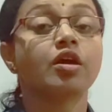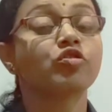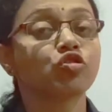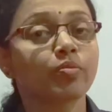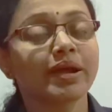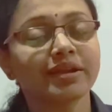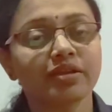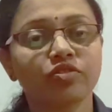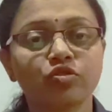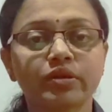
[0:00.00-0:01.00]
So my
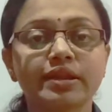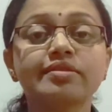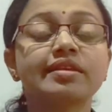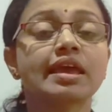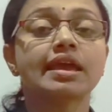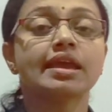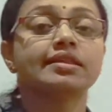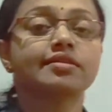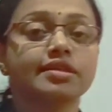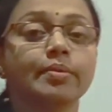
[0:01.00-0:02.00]
dear students,
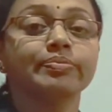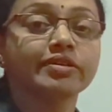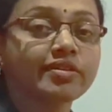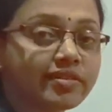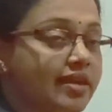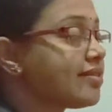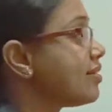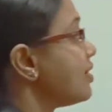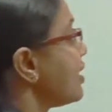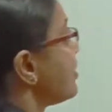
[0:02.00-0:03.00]
in the chapter 6,
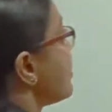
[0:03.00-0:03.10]
that